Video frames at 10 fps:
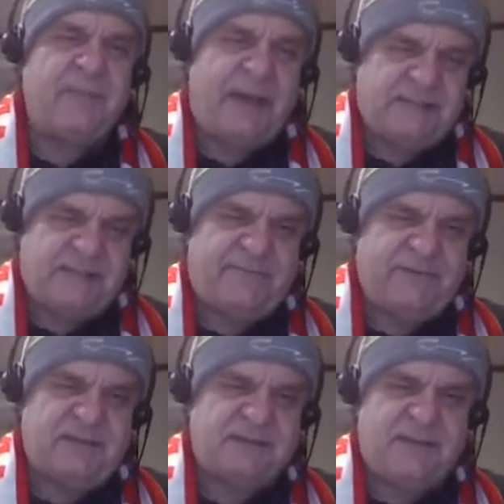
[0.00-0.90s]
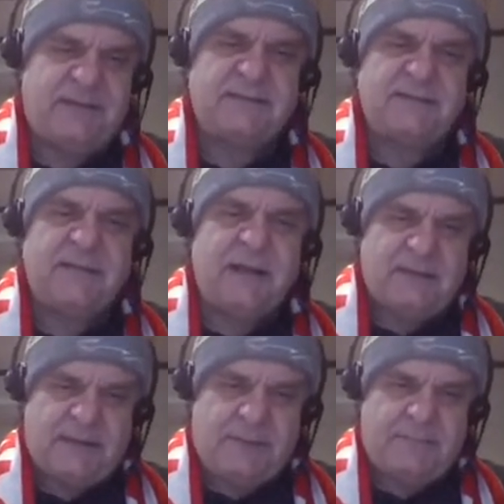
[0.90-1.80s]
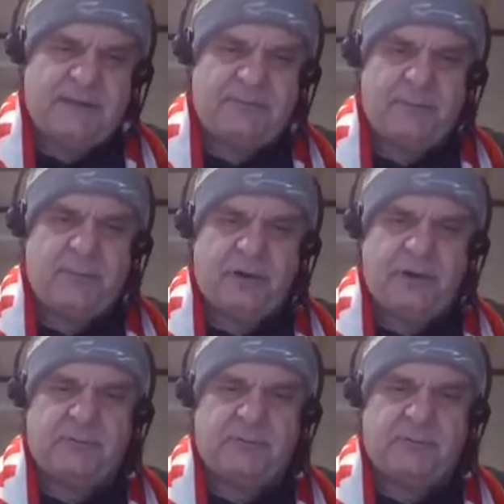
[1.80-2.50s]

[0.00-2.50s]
As evidence of this, the company reported